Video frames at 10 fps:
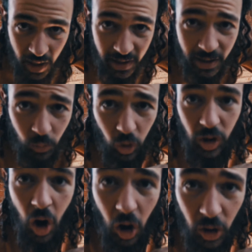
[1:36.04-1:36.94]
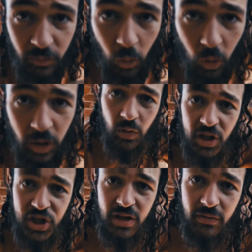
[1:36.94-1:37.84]
can work hard for,
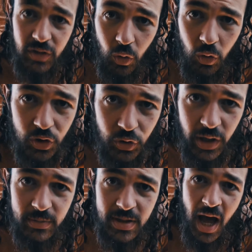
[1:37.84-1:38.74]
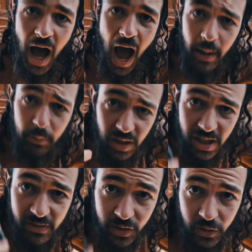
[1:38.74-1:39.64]
achieve your dreams. I
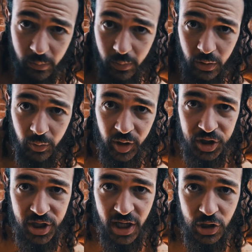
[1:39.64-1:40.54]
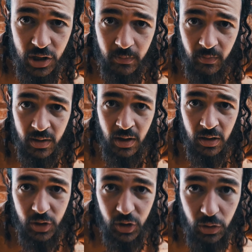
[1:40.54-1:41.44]
believe in you, Blue Ridge Nation.
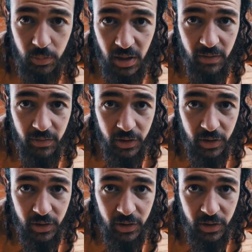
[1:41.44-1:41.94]
Do you believe in